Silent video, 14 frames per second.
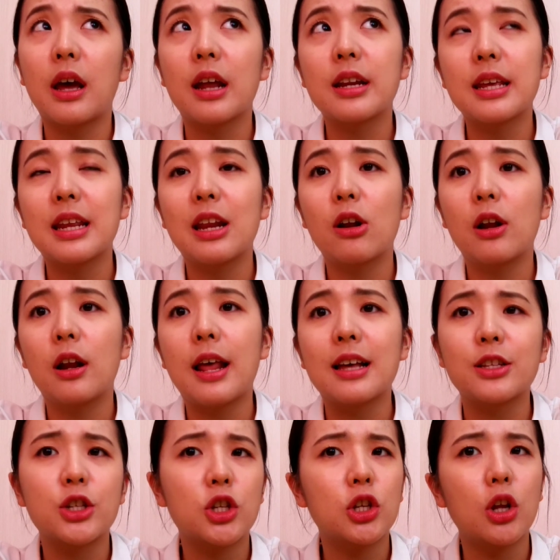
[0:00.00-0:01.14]
I think
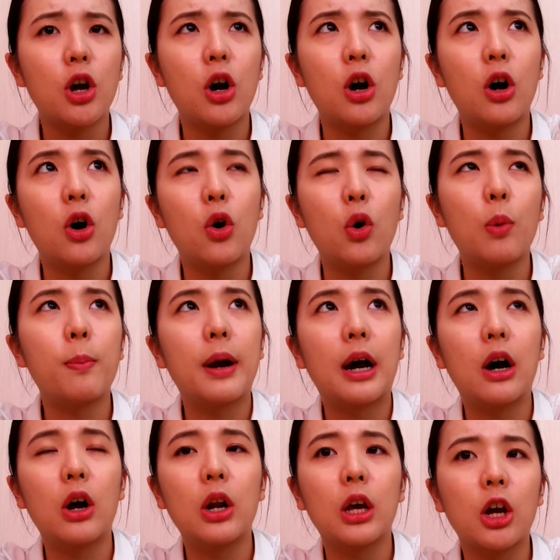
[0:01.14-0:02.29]
that's all
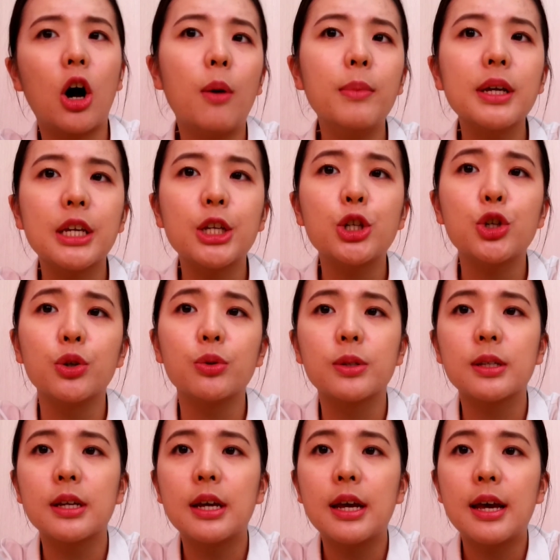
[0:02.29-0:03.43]
about the common
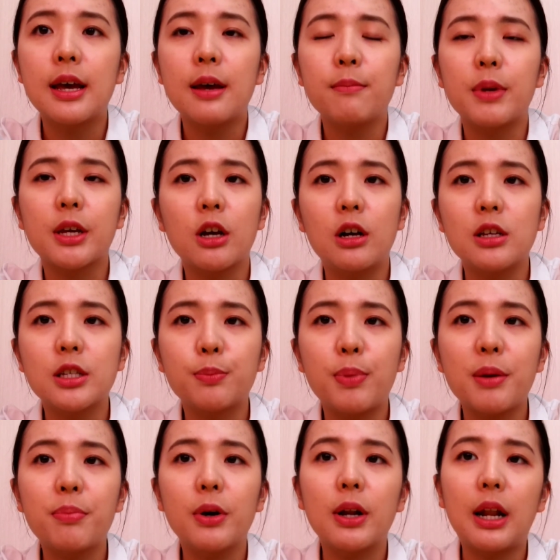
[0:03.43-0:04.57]
issues, because
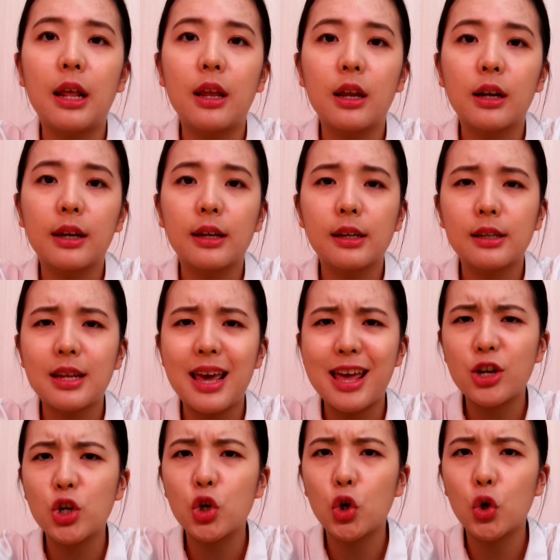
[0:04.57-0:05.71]
people
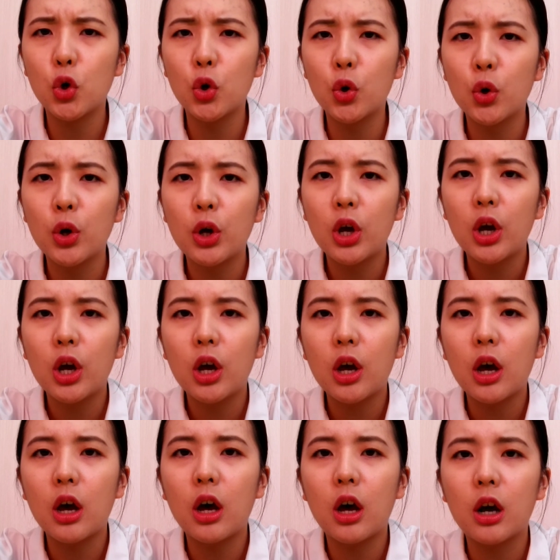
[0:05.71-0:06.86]
tend to
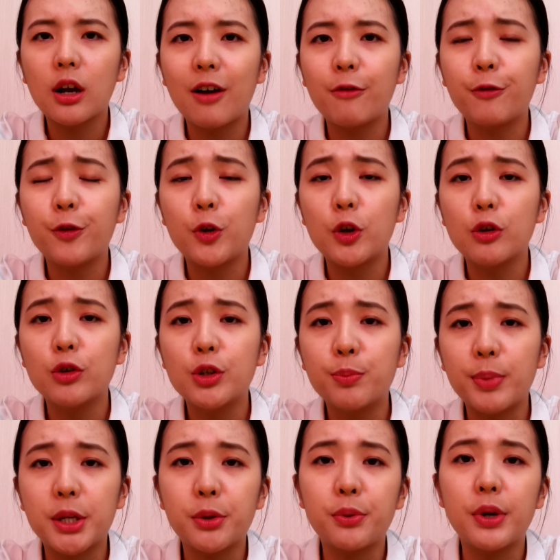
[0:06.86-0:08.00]
confuse
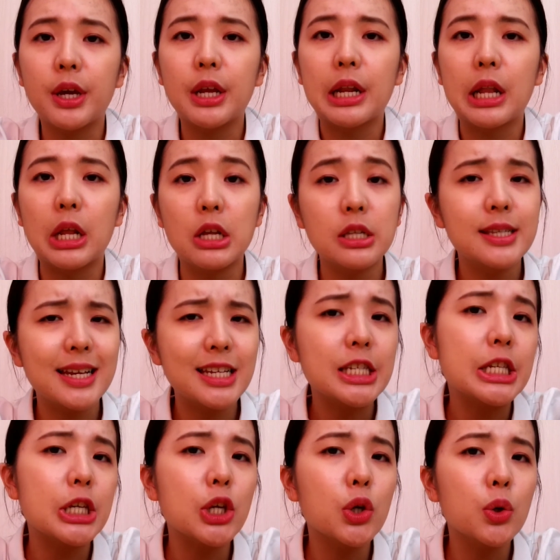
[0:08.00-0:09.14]
between
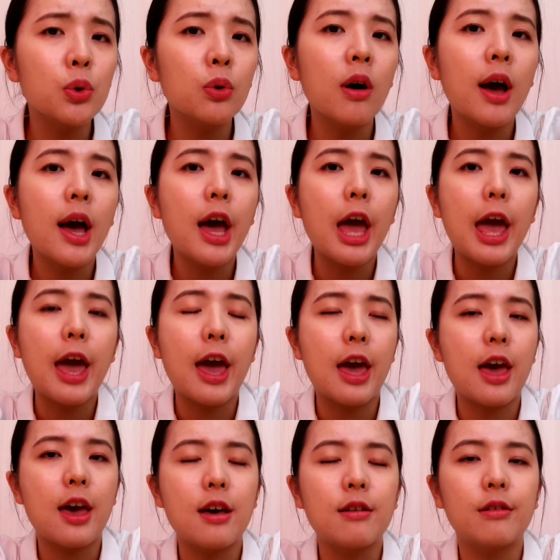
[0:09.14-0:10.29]
LearnJCU
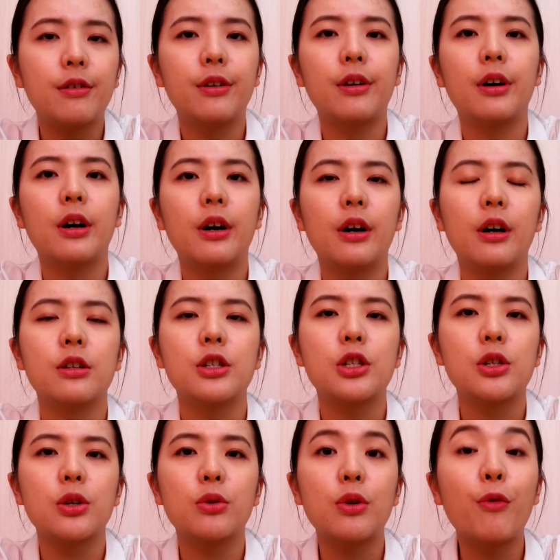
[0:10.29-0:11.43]
and the
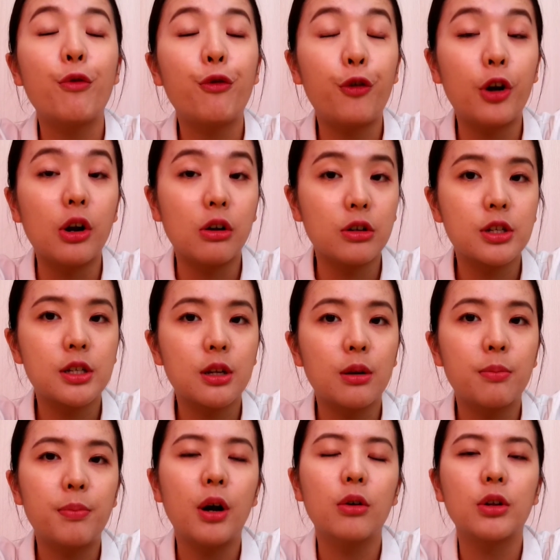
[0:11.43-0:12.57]
Student First
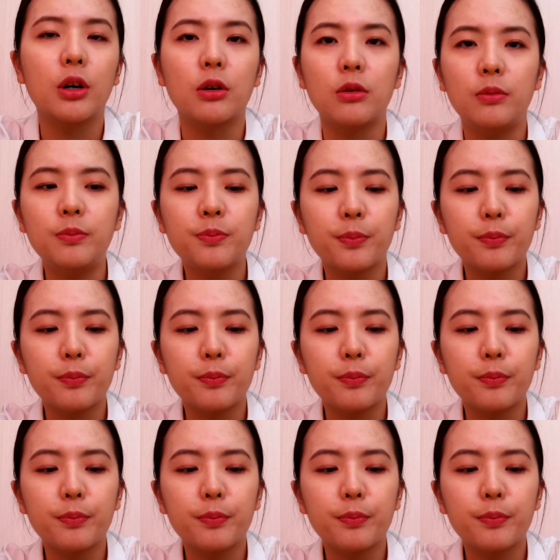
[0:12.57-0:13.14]
portal.